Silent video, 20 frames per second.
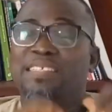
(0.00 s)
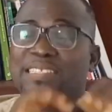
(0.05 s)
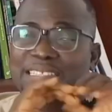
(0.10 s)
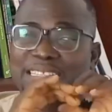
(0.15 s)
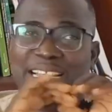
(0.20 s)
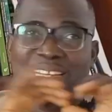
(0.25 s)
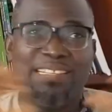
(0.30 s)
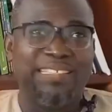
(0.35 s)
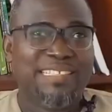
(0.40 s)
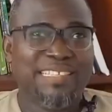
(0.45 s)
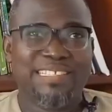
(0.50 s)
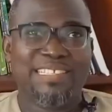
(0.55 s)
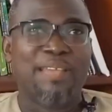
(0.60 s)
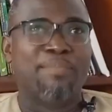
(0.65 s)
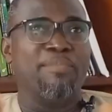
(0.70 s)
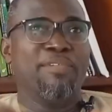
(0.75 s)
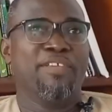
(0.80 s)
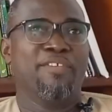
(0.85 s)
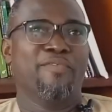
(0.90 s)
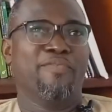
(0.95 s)
That is the
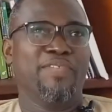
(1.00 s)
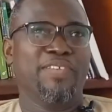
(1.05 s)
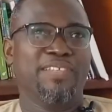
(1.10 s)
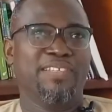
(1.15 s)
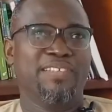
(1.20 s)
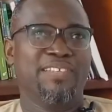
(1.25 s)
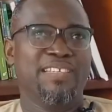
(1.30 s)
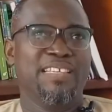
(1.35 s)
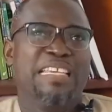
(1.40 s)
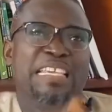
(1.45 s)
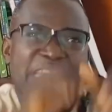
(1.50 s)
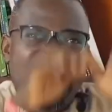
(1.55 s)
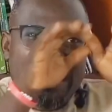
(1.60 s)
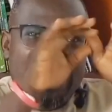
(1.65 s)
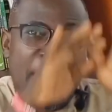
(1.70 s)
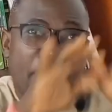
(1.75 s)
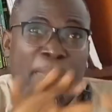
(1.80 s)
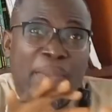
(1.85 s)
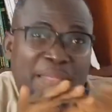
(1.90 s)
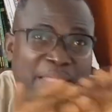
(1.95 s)
summary of it.
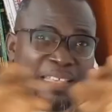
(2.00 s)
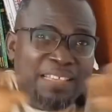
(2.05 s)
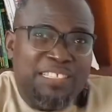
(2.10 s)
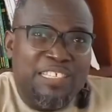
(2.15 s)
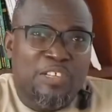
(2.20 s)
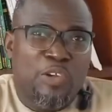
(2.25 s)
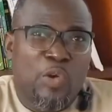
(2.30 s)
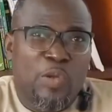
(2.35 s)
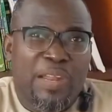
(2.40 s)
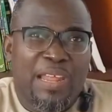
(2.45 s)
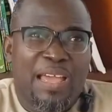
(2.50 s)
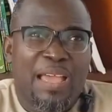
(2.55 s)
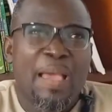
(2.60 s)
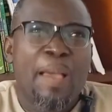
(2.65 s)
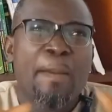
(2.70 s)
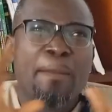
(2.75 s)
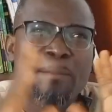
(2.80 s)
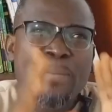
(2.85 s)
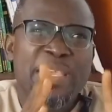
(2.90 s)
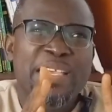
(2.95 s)
Keeping things in order
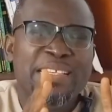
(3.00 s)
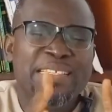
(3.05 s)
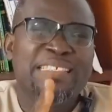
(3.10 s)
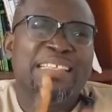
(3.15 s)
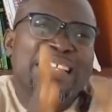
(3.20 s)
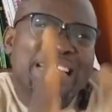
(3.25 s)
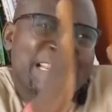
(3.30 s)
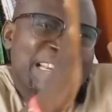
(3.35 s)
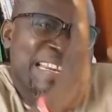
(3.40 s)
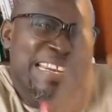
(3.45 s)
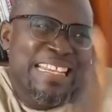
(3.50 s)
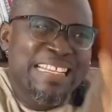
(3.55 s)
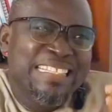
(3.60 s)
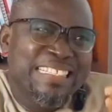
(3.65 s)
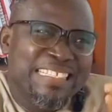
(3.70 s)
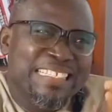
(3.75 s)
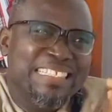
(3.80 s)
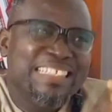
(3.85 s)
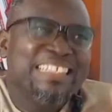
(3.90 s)
means neat